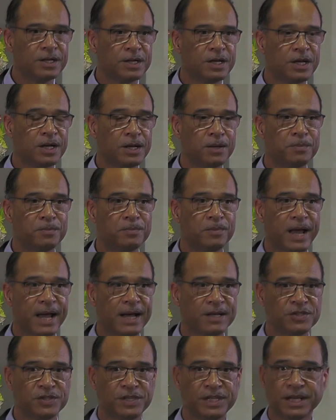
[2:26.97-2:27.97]

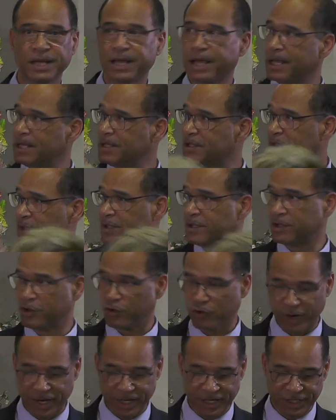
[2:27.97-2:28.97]
As he gets
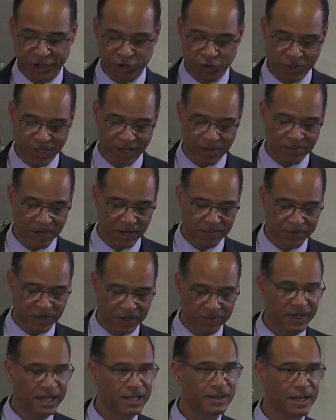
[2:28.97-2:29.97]
ready to come up
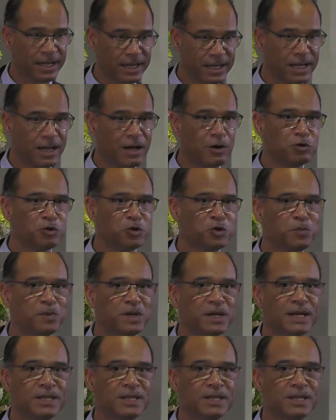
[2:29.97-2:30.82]
and make that announcement,